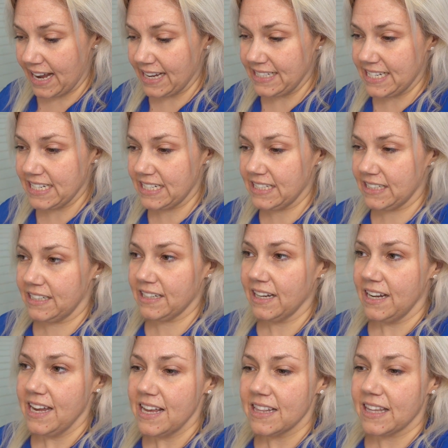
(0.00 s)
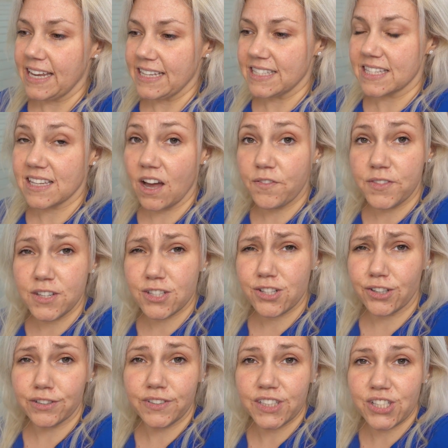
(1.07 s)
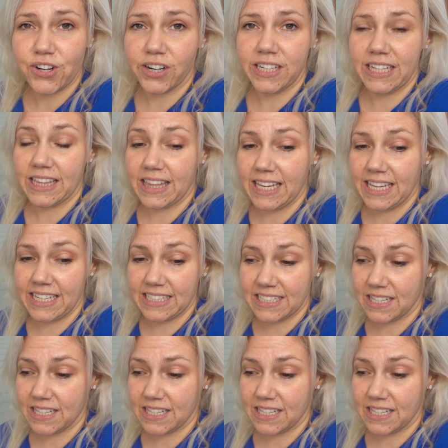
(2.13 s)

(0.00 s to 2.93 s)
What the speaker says: I didn't like scuff the surface or anything